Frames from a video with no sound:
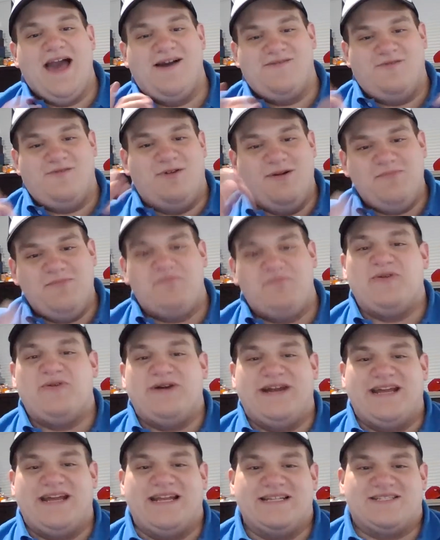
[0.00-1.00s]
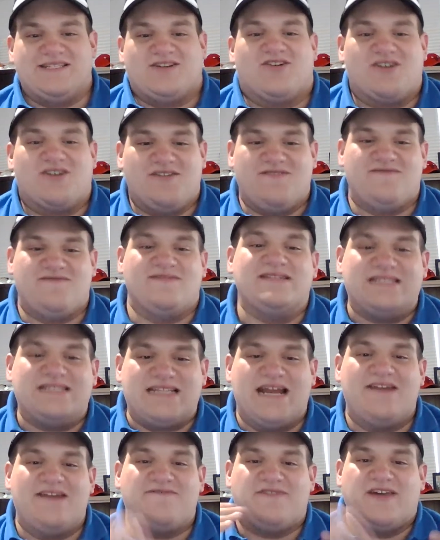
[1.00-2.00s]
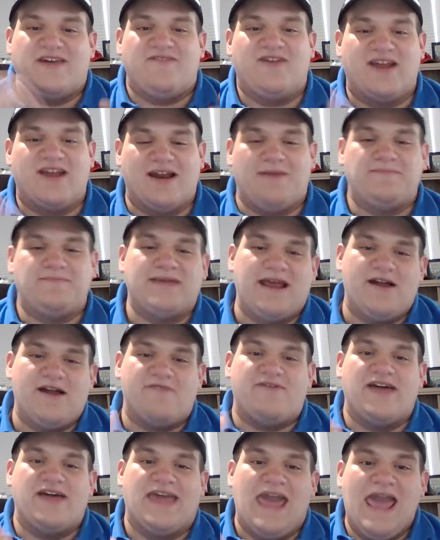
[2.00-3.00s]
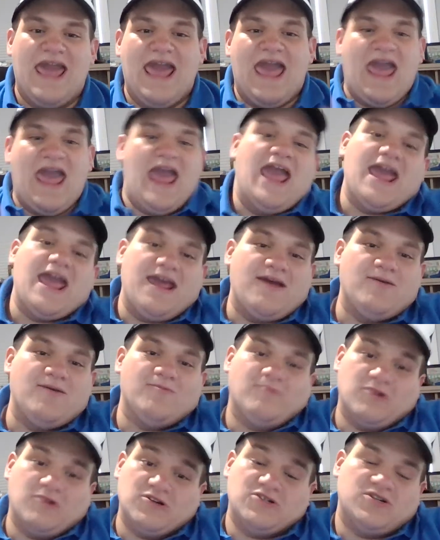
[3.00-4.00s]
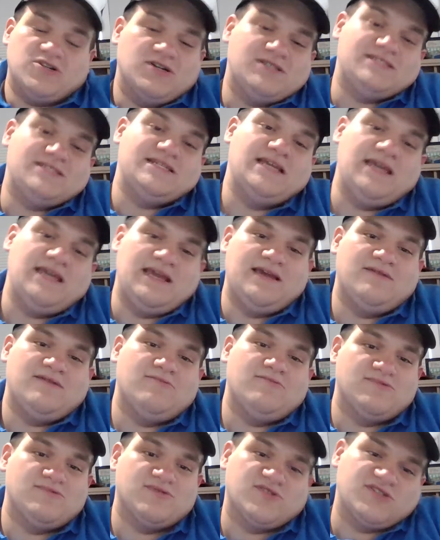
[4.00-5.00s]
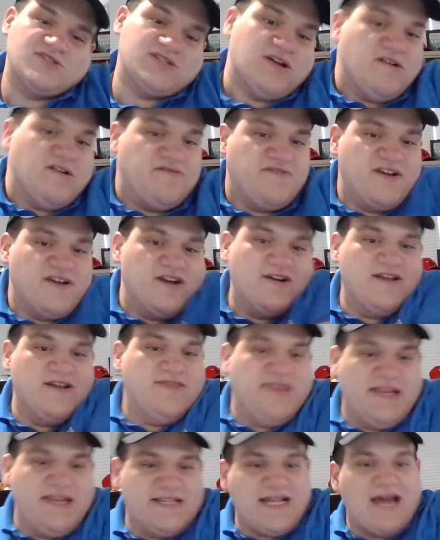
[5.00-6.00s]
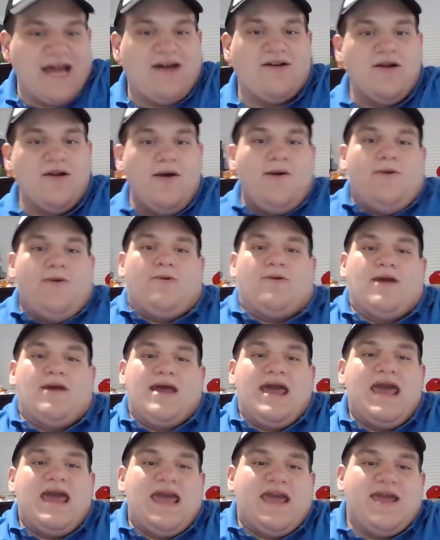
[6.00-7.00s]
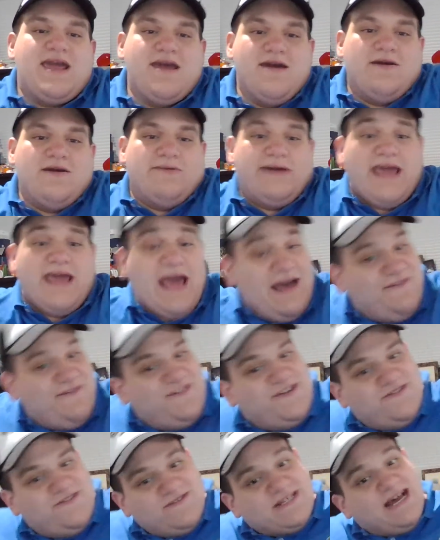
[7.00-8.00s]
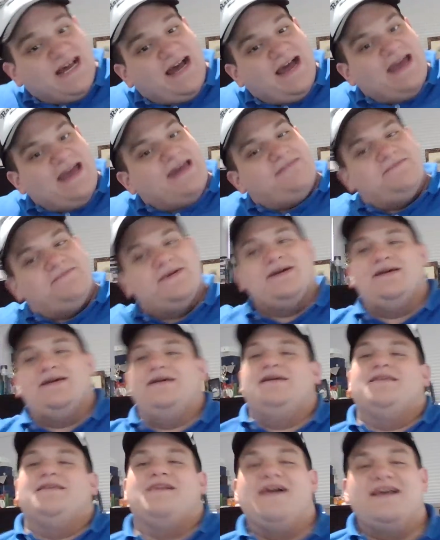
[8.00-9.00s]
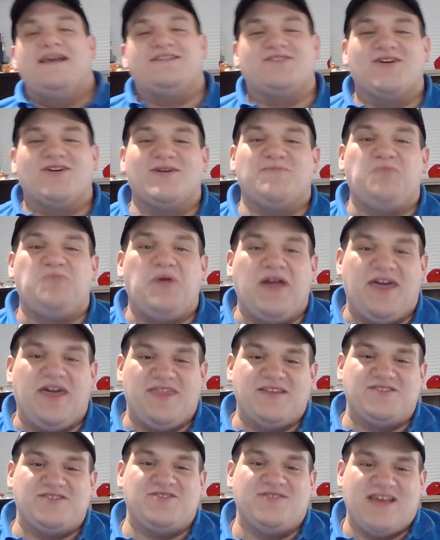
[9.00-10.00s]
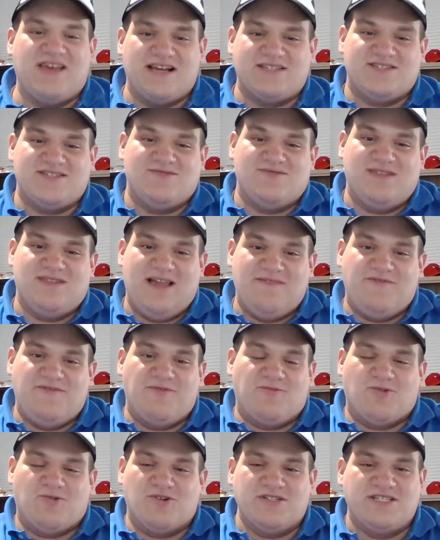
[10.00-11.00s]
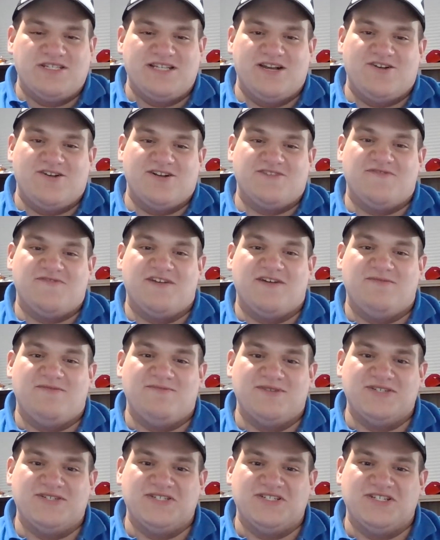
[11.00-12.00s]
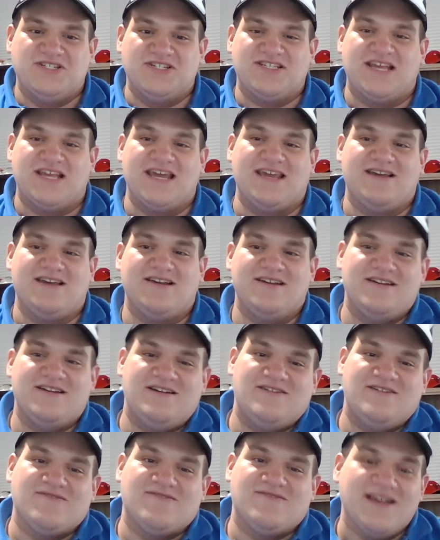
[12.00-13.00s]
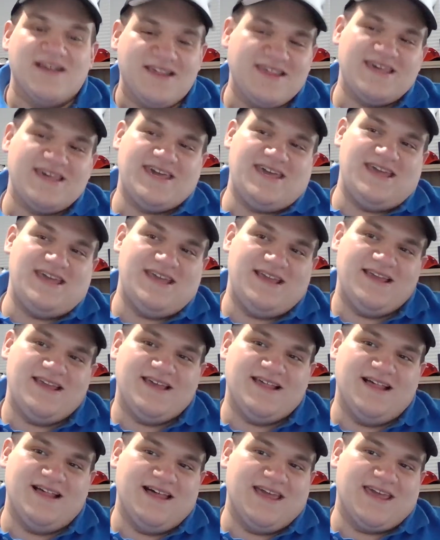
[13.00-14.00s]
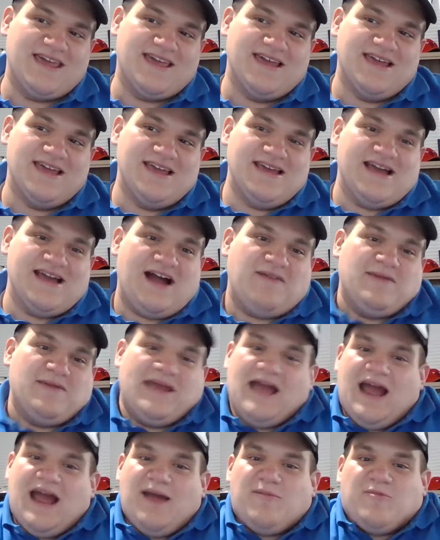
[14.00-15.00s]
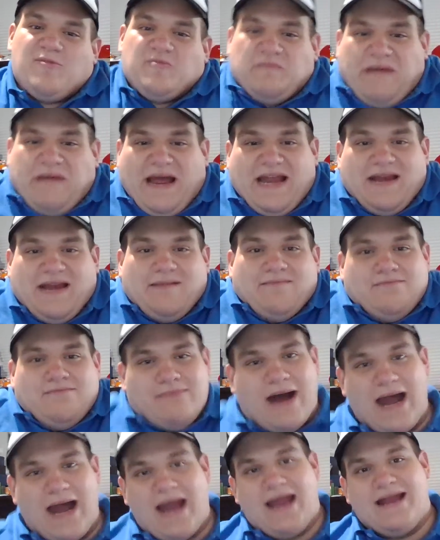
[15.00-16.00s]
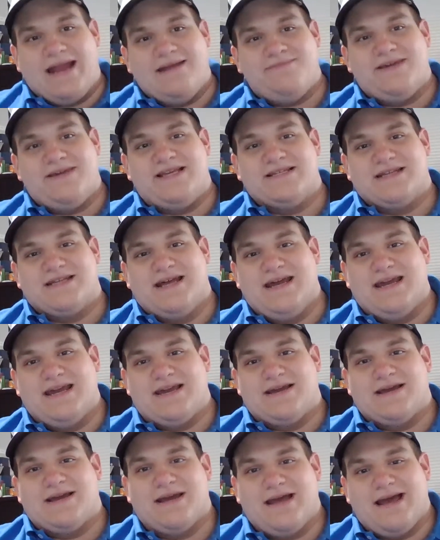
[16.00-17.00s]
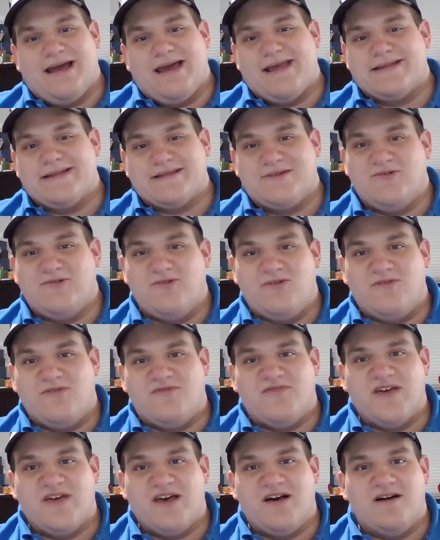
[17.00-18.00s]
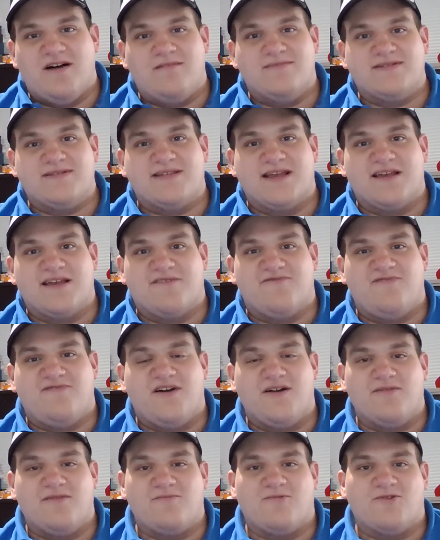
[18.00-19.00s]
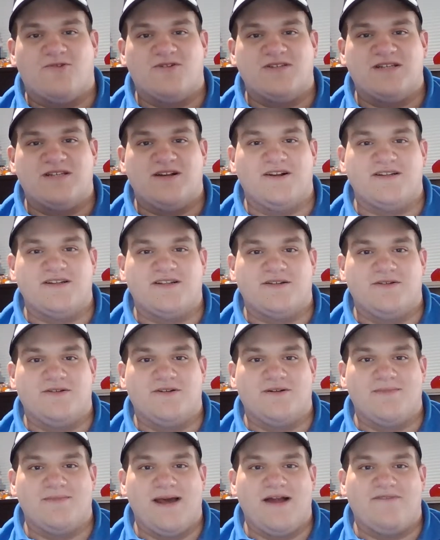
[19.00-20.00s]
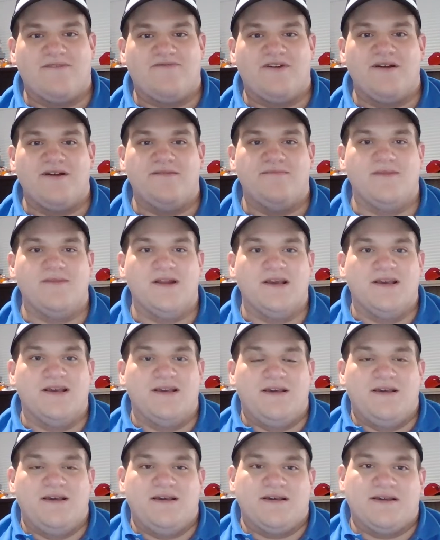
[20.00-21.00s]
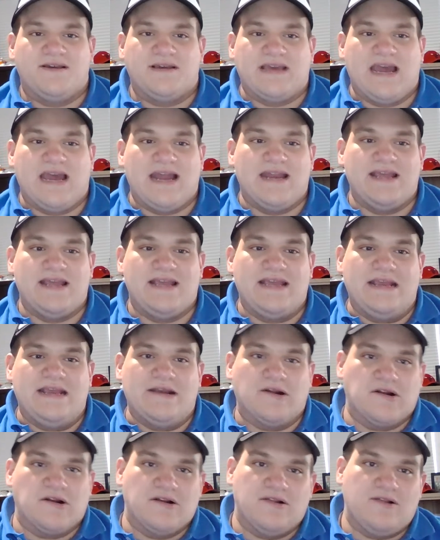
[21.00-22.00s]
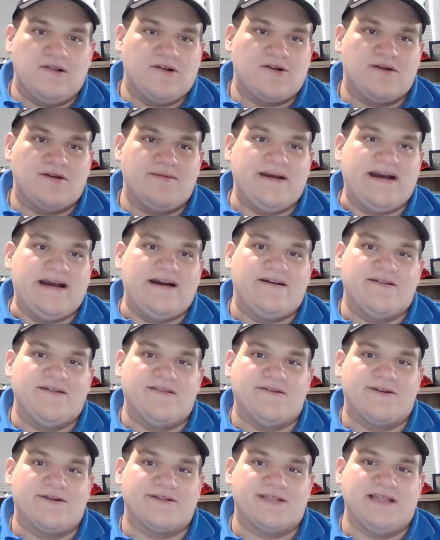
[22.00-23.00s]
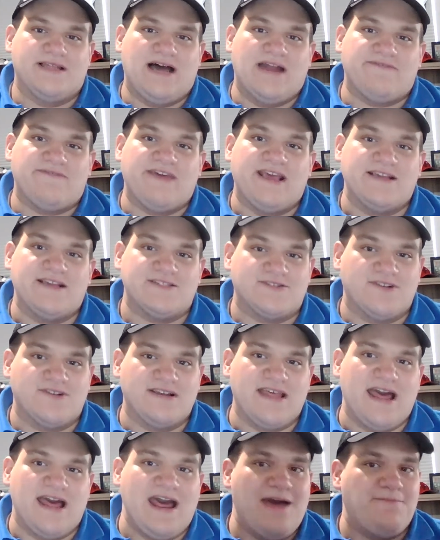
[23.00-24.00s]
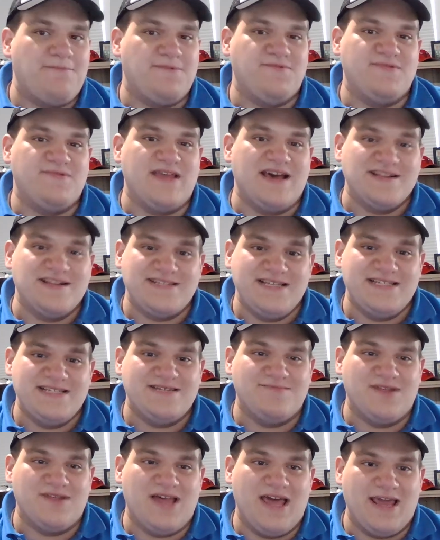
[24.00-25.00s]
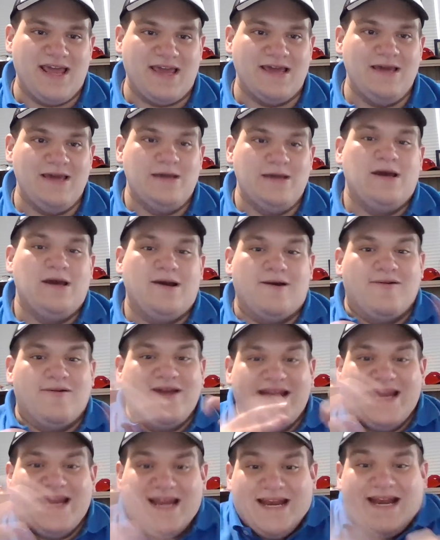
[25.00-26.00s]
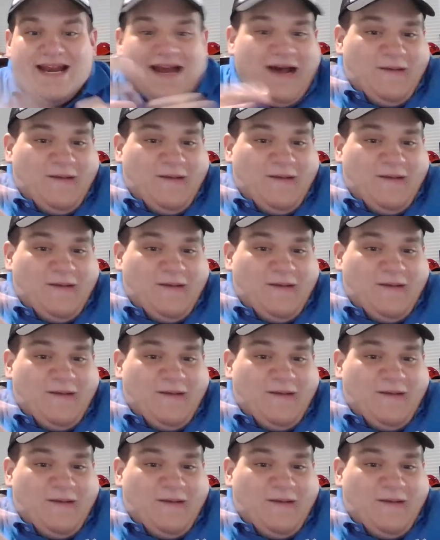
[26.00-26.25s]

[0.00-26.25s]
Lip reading: at one point, instead of giving an update of like, "Hey, we're still figuring things out," or "Hey, we have a new time," they started playing the 2011 World Series film, which is just like, really, like, I mean, I didn't mind because like it's a cool film. It's like fun World Series to learn about, fun kind of year to learn about. There's a lot of history that happened in that season, but like we need an